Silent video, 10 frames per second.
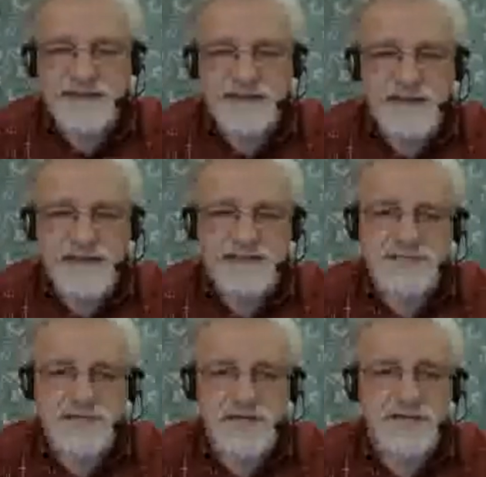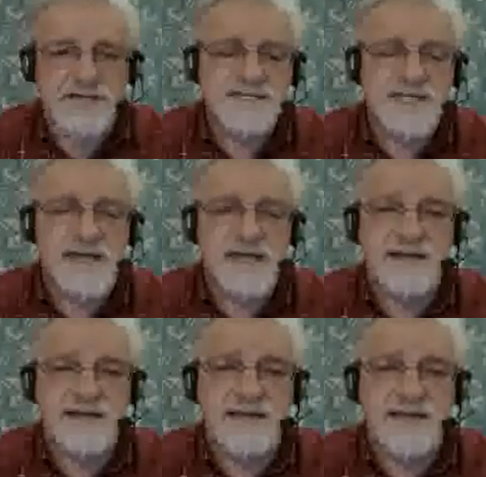as long as that
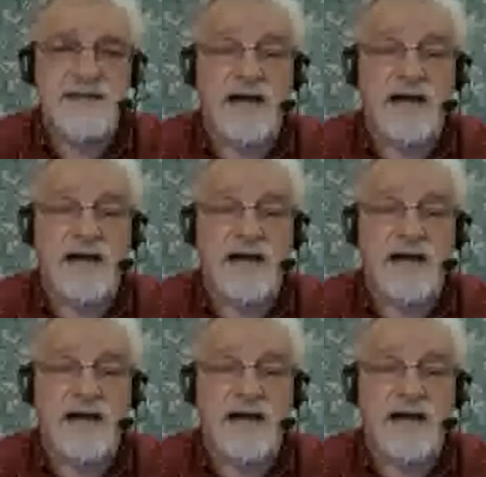uh,